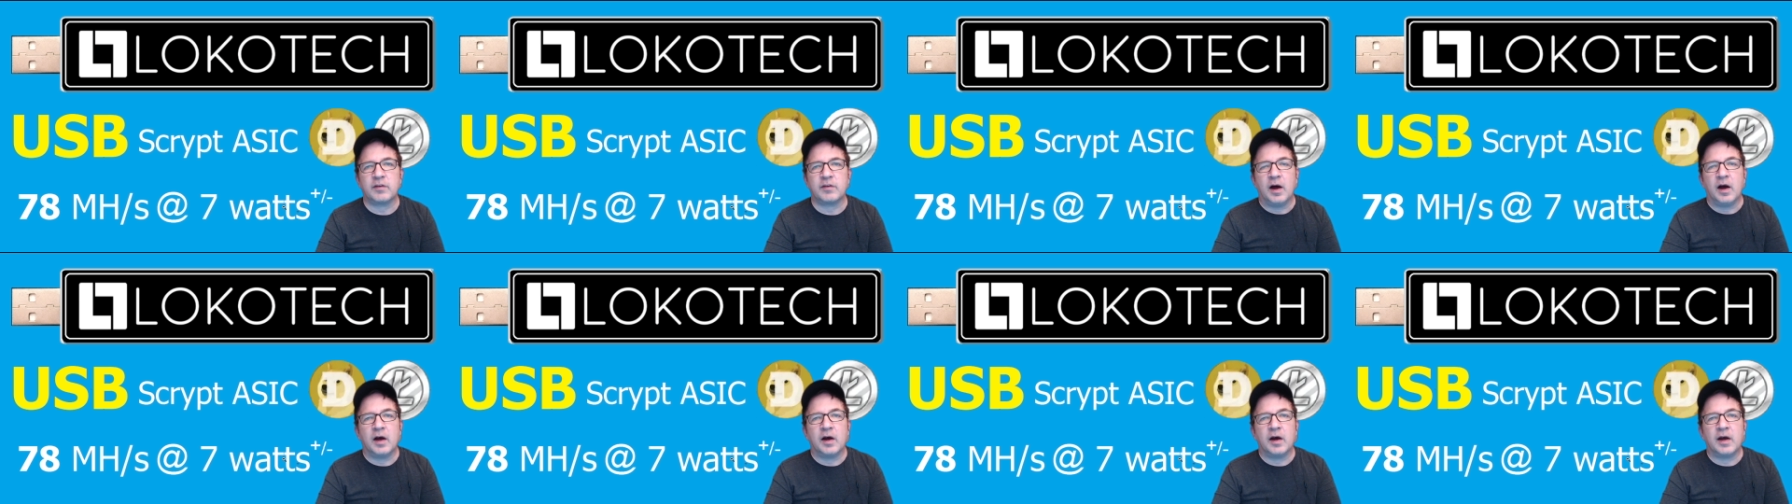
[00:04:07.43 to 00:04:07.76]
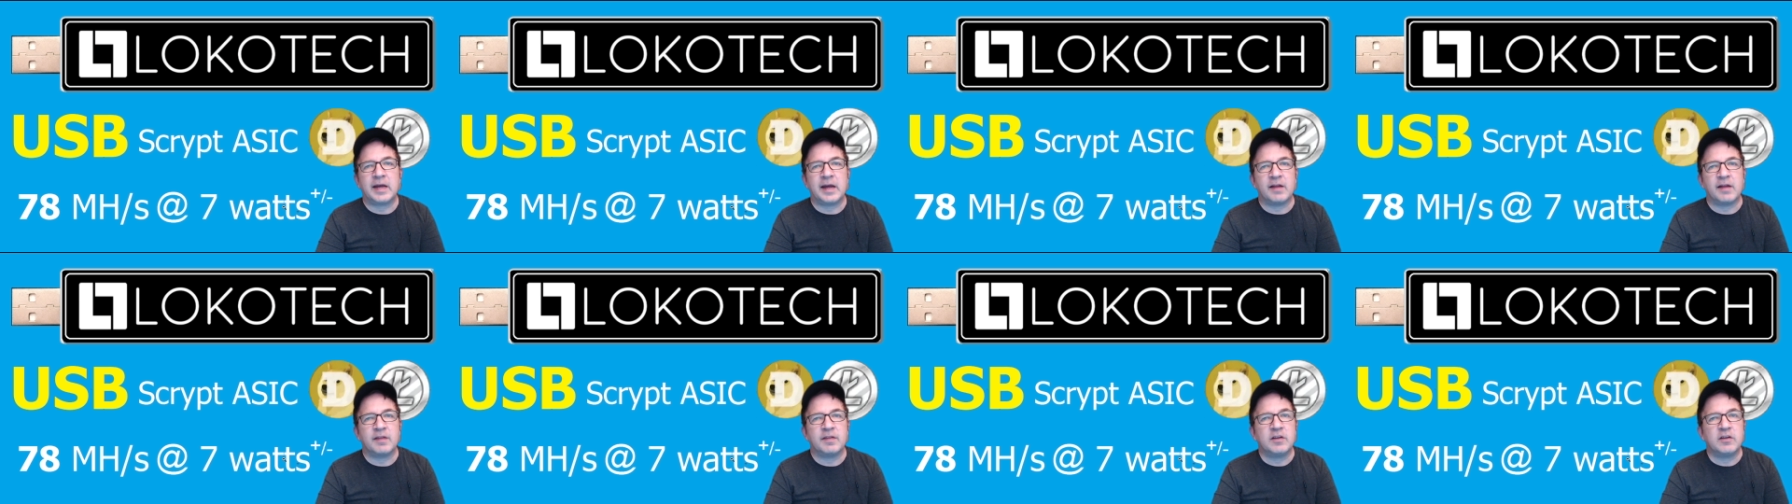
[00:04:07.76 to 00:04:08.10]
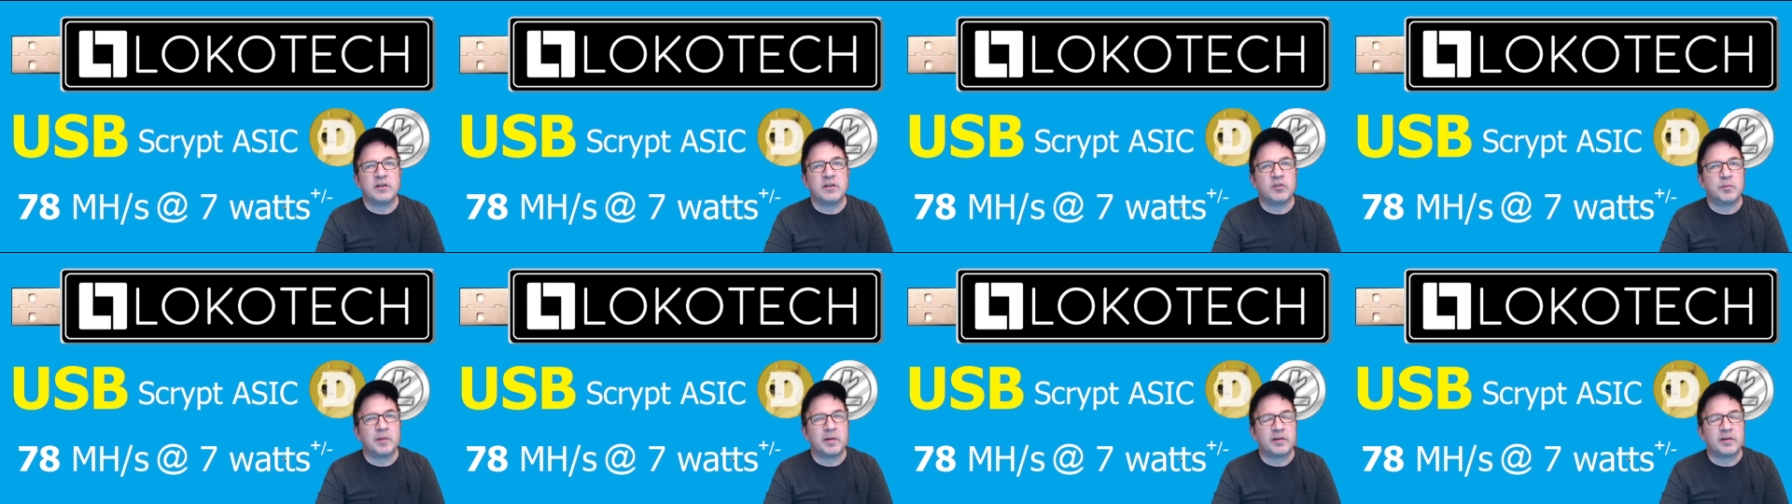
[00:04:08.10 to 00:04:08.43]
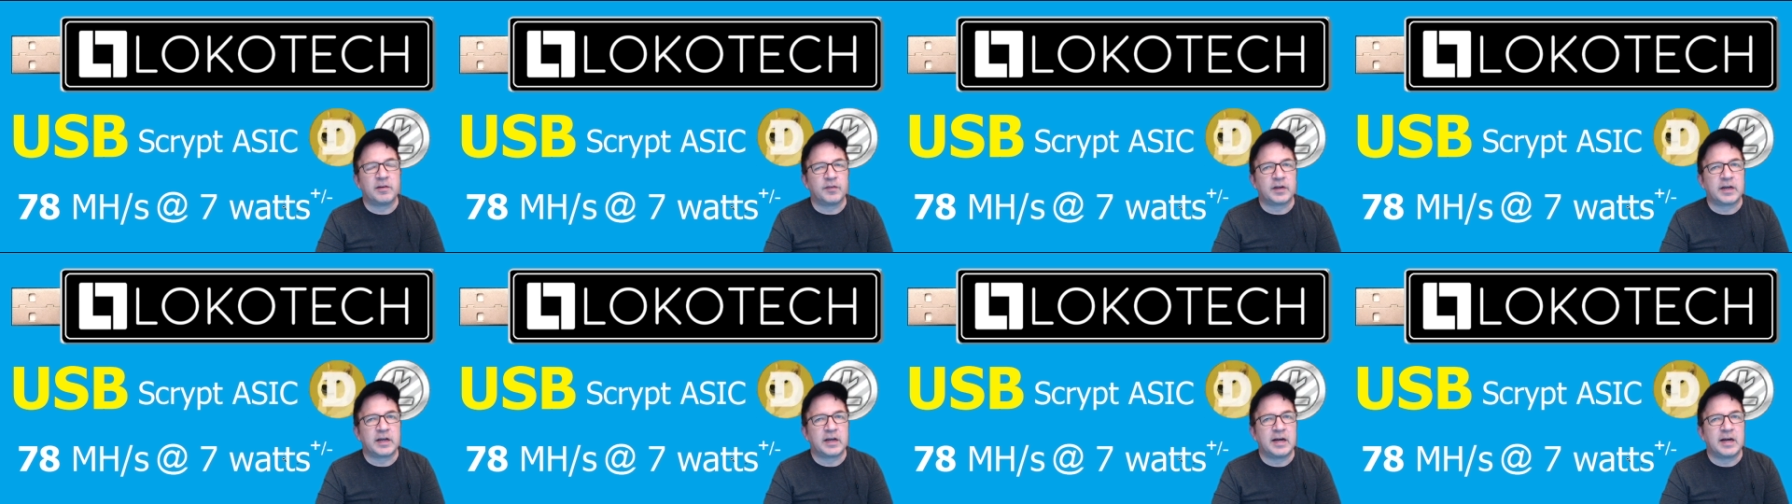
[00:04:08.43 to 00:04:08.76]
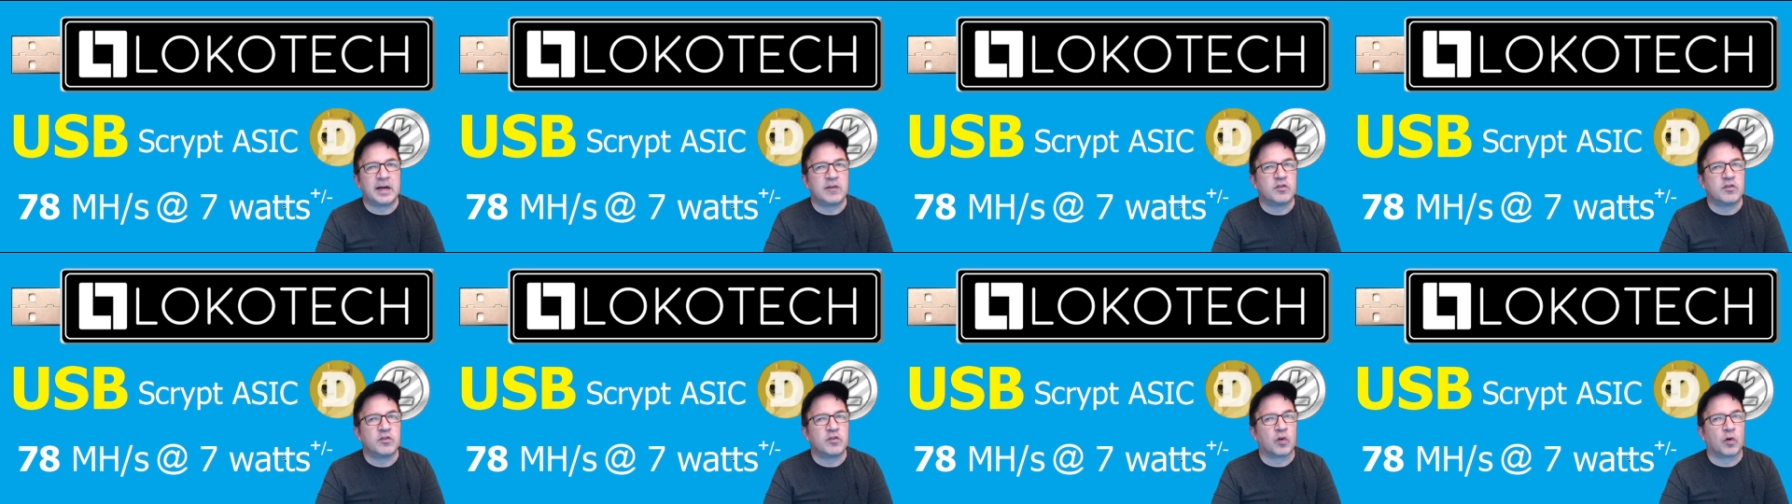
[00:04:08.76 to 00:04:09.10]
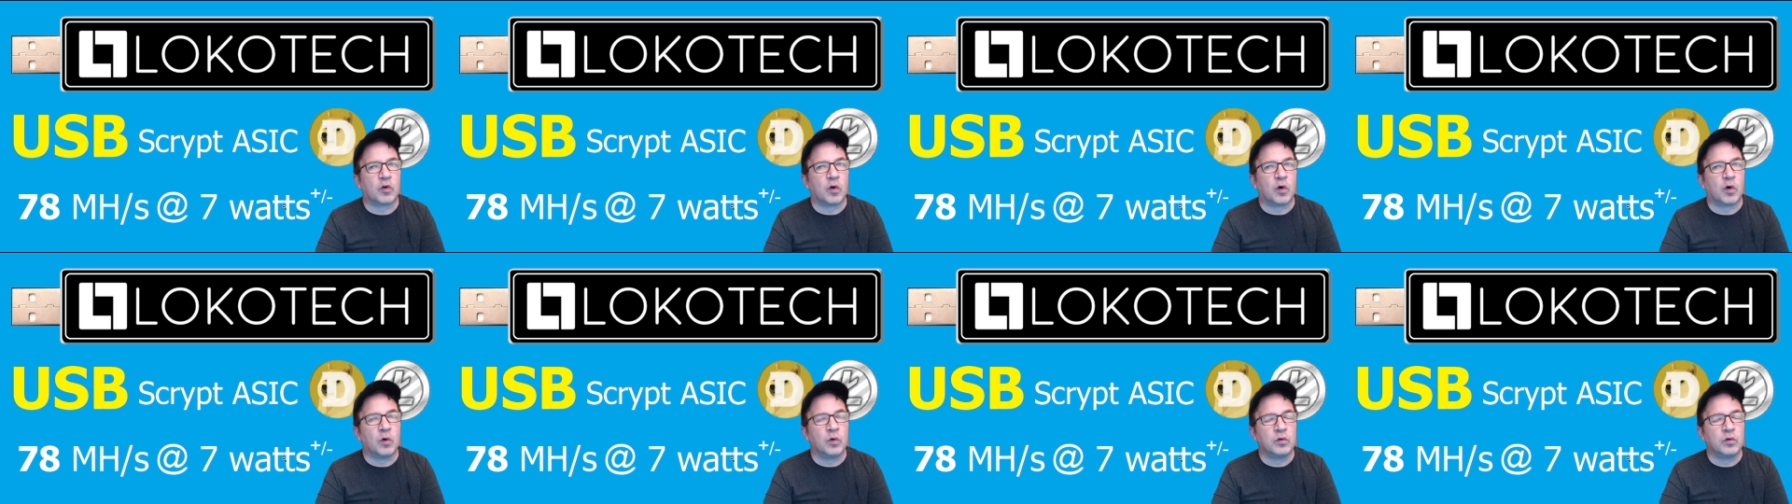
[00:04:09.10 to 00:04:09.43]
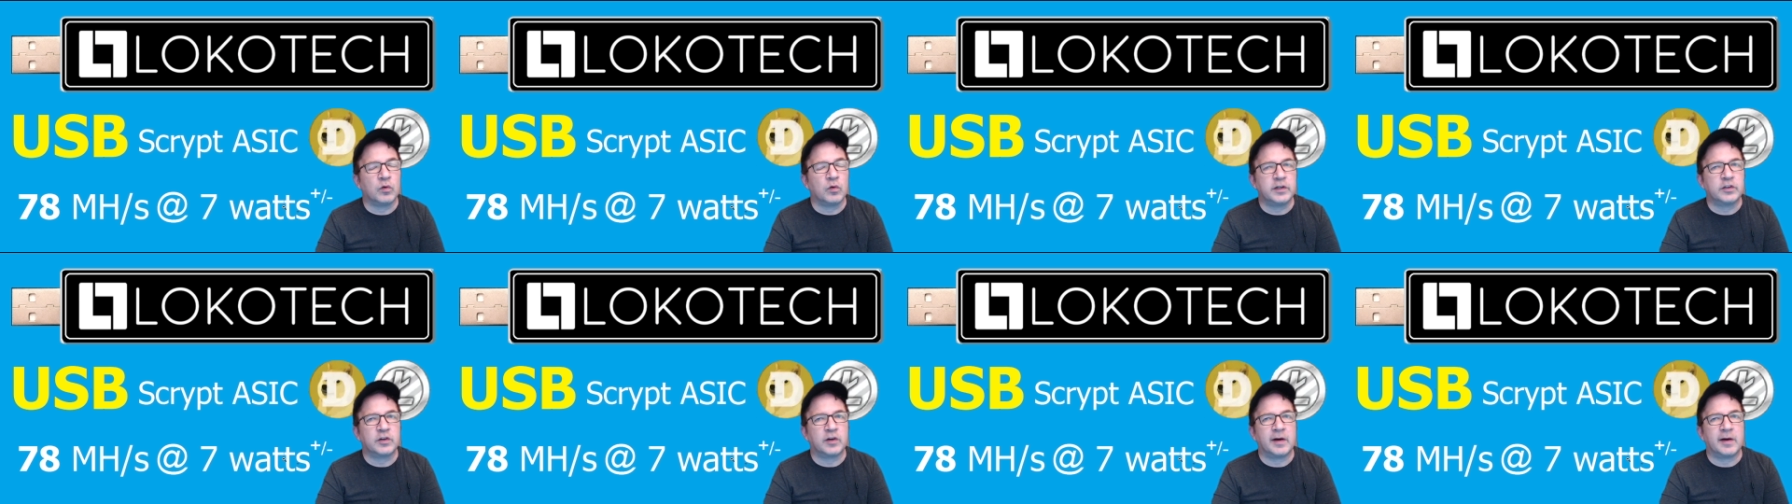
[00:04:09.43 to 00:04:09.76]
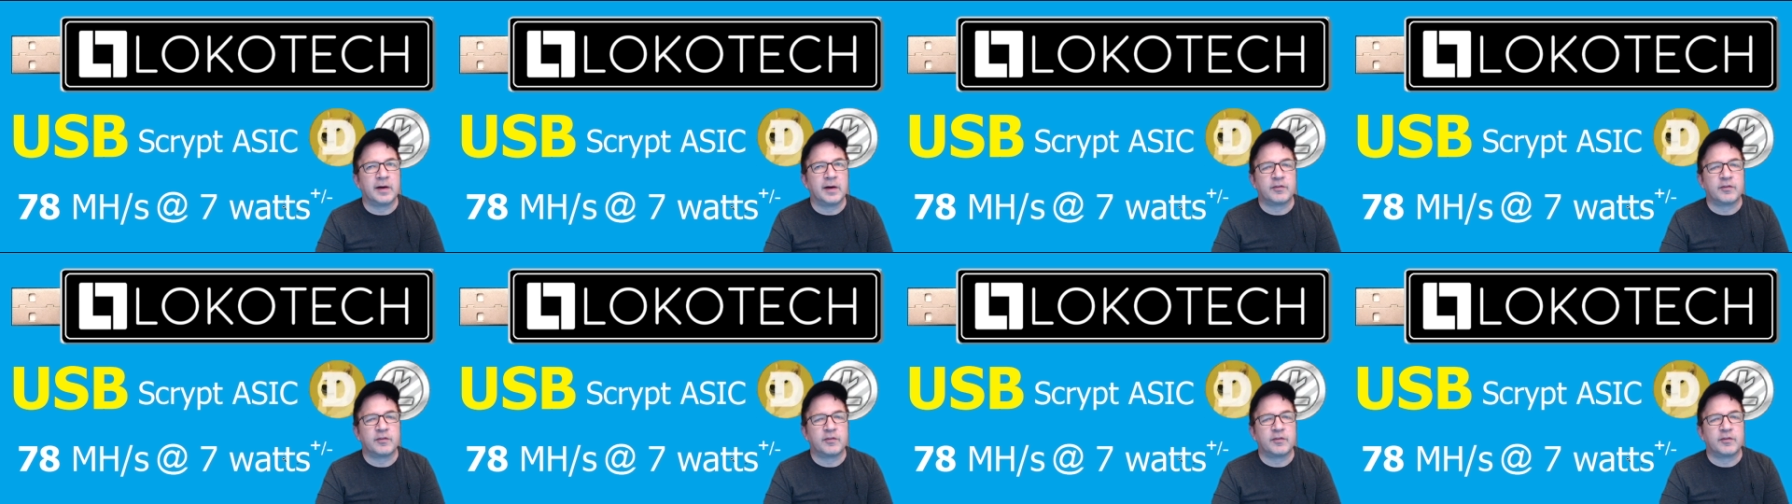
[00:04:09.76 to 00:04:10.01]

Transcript: Again, these specifications are only draft,